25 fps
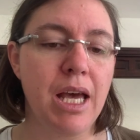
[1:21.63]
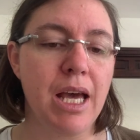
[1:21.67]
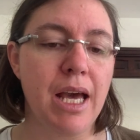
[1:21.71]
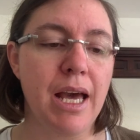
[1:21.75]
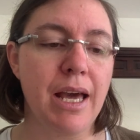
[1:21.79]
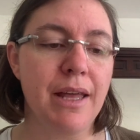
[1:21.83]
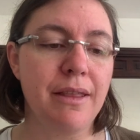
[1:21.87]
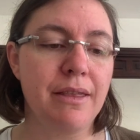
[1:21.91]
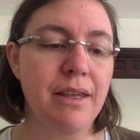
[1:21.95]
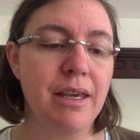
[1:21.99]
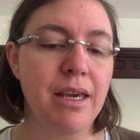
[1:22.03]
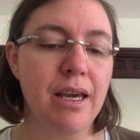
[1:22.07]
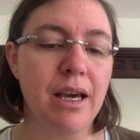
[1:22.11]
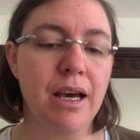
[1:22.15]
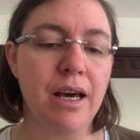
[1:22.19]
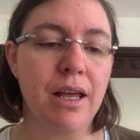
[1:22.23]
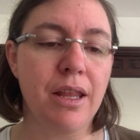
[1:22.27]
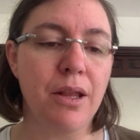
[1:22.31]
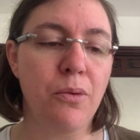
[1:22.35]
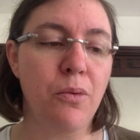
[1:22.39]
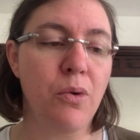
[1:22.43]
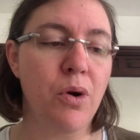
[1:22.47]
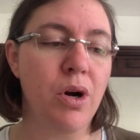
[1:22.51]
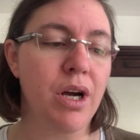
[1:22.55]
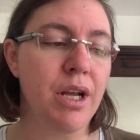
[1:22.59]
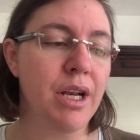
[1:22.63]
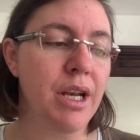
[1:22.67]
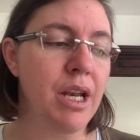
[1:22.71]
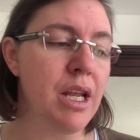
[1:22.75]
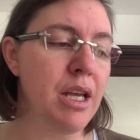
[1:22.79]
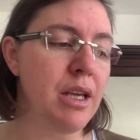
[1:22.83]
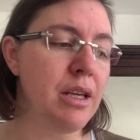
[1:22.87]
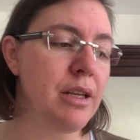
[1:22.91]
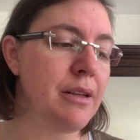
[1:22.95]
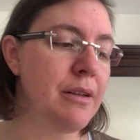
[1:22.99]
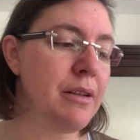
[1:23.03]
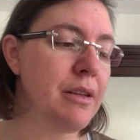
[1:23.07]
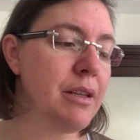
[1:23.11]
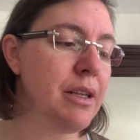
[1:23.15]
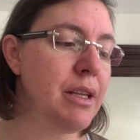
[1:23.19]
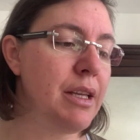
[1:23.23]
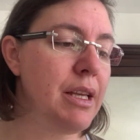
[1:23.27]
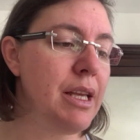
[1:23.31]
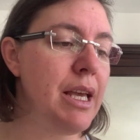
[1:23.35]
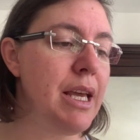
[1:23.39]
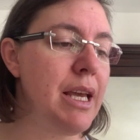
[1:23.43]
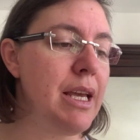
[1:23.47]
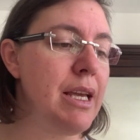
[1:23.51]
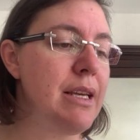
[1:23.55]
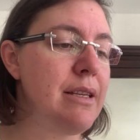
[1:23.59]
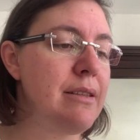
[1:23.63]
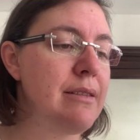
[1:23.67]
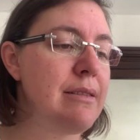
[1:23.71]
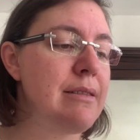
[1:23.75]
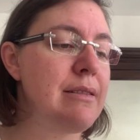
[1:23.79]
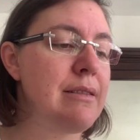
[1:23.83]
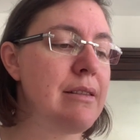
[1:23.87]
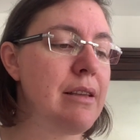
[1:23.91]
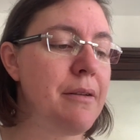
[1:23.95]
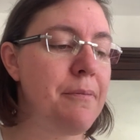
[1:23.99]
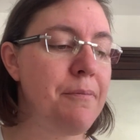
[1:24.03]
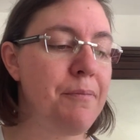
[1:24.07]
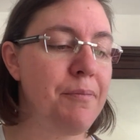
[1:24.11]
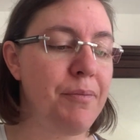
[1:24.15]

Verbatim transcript: And the other one is